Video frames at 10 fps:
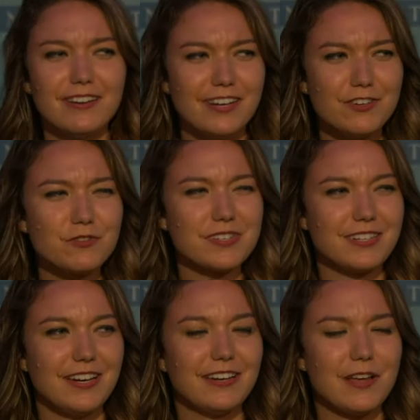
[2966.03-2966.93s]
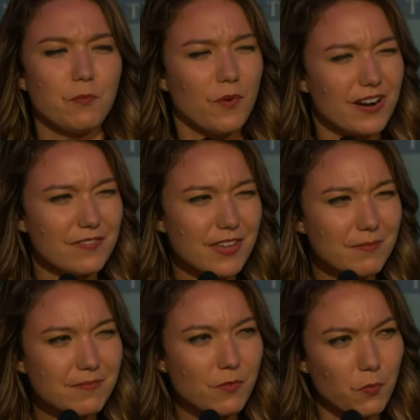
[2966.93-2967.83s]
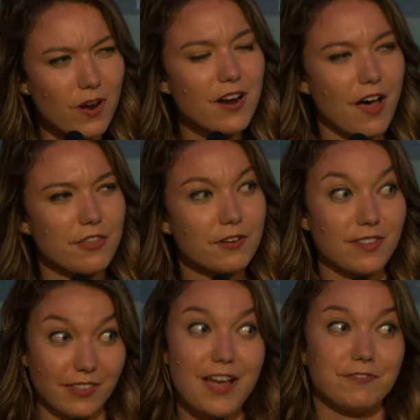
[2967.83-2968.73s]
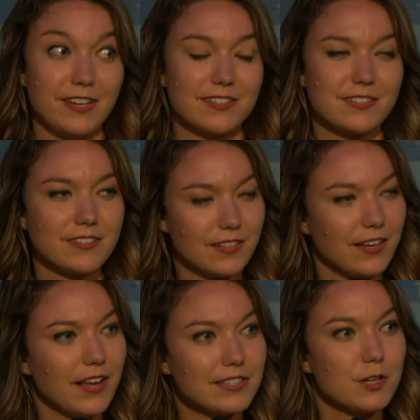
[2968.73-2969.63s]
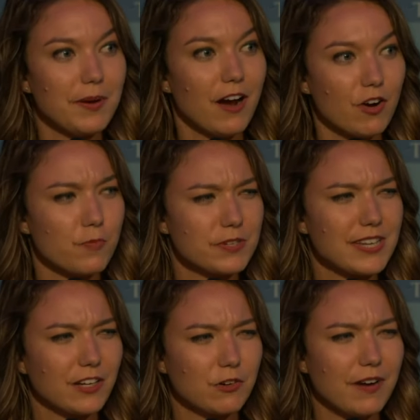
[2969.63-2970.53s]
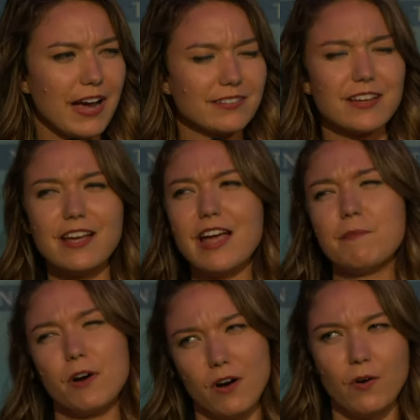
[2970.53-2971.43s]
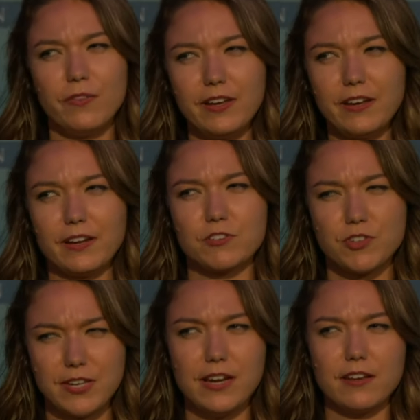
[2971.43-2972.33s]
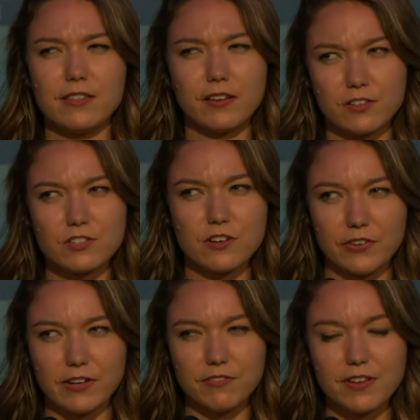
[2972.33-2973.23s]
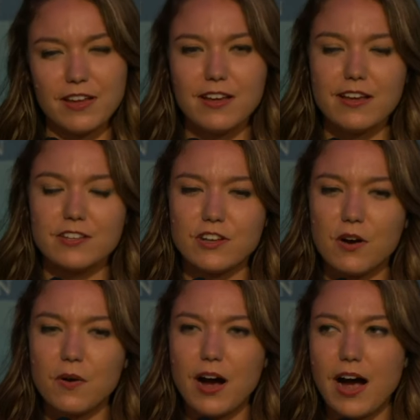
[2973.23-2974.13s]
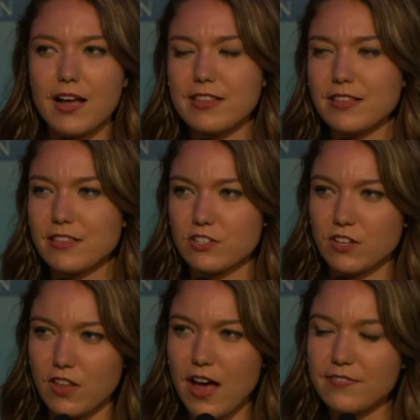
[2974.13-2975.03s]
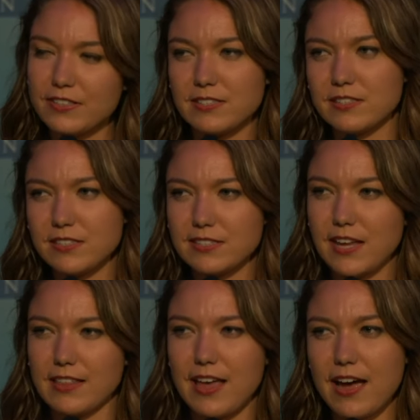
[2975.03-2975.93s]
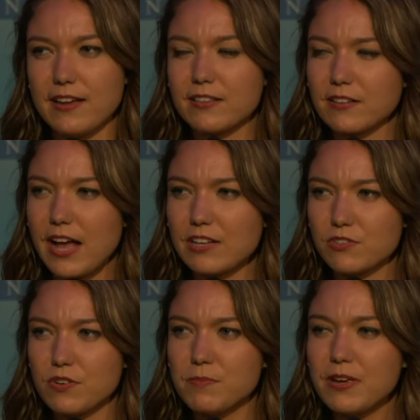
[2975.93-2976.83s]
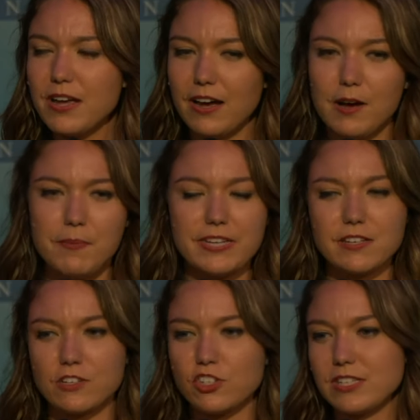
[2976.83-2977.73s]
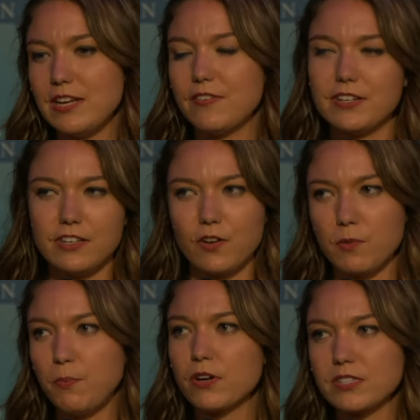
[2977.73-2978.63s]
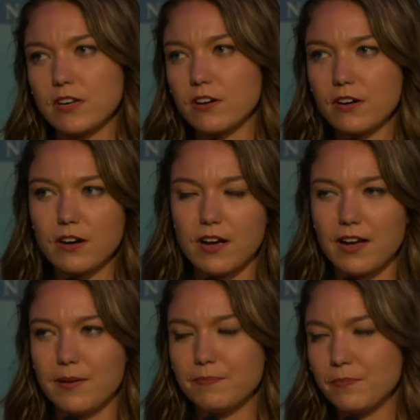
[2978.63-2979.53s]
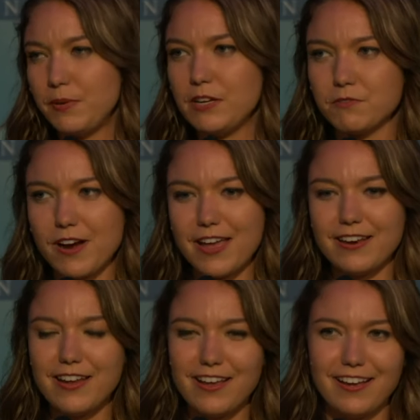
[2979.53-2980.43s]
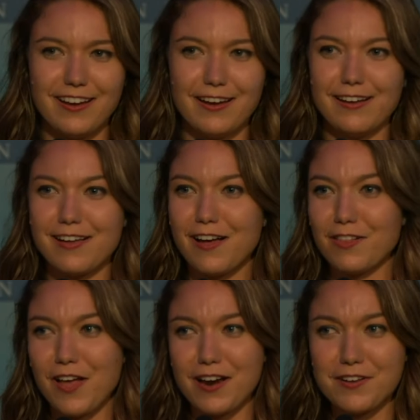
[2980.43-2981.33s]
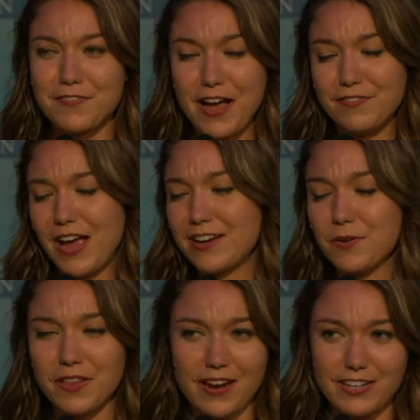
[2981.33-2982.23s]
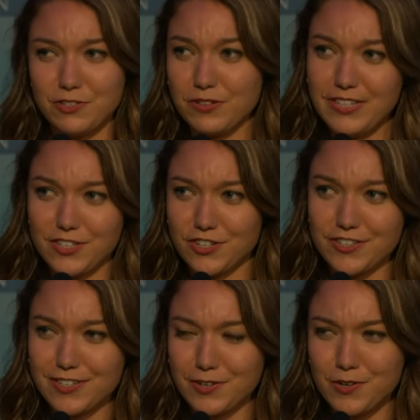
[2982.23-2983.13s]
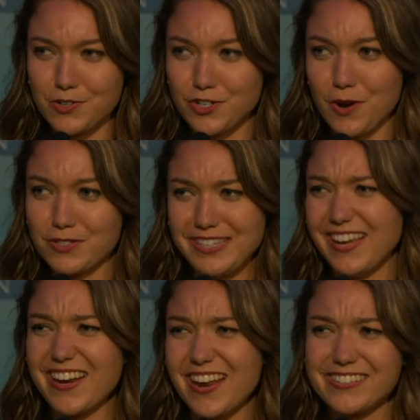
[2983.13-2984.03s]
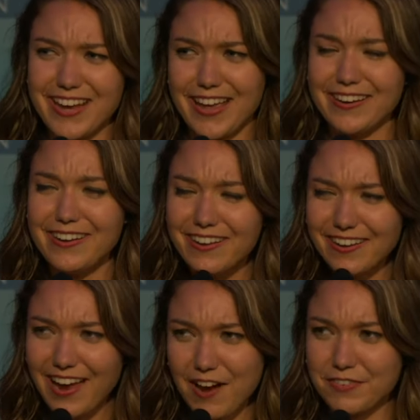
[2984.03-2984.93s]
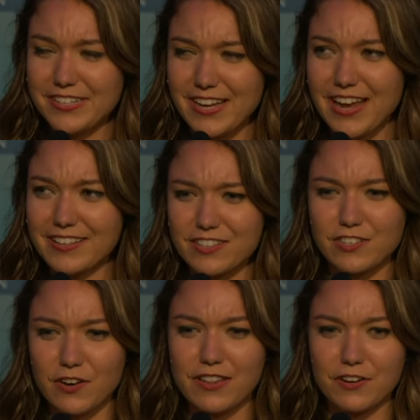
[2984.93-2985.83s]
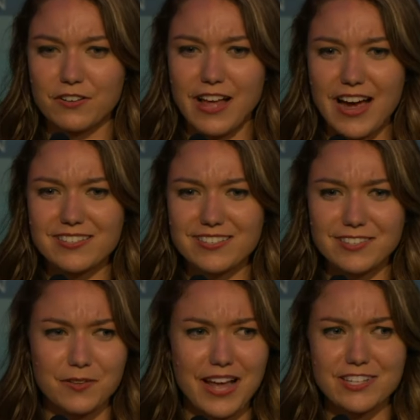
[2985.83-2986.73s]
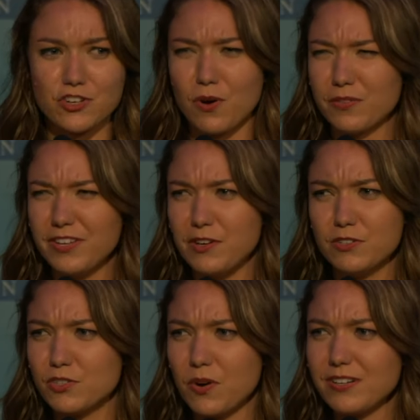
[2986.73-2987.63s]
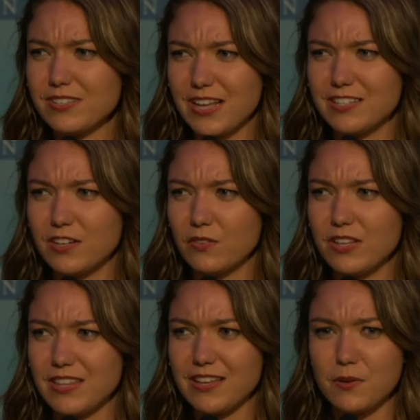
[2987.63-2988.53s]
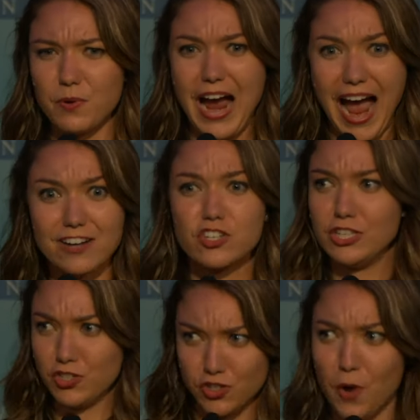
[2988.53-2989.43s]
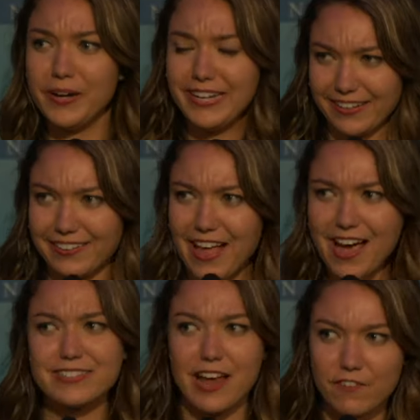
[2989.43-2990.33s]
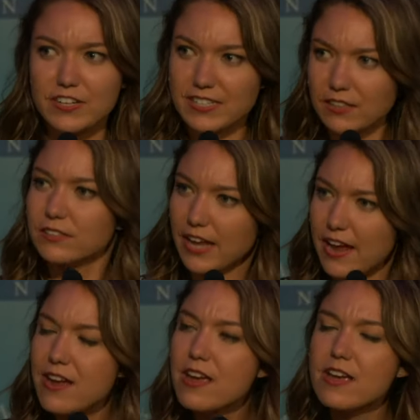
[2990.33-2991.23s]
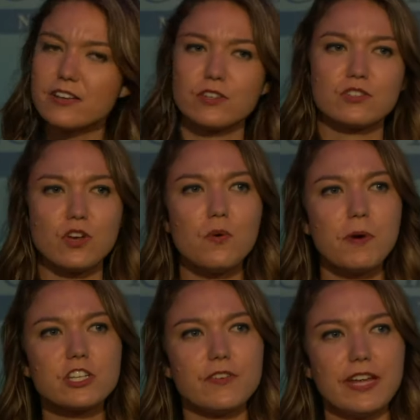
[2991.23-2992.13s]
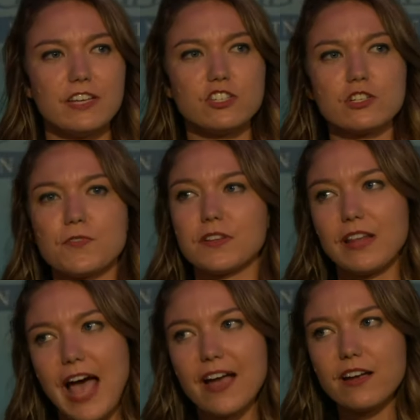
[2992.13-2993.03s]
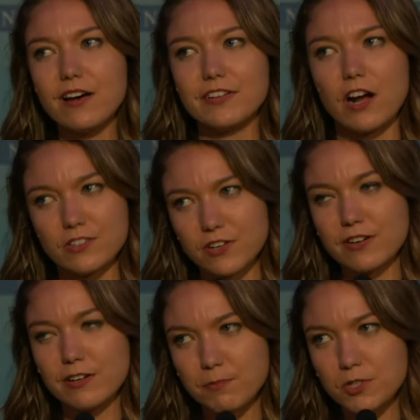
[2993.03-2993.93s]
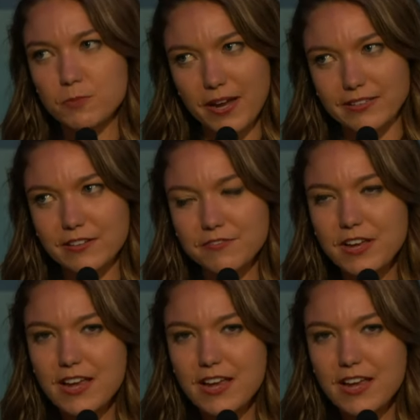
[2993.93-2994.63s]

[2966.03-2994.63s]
Interesting that one of them, one author, the leftists, gets to be 100% correct, and we're only going to critique the conservative. So I think that there's a lot of instances like that in the classroom, uh, based on just even you know the books that are um, being read. Uh, a lot of I've, i know a lot of history teachers who show CNN 10 every day at the start of their class. So that's your only news source. That's the only thing that we're actually showing in class every single day. So, so much of it is just for lack of an alternative perspective.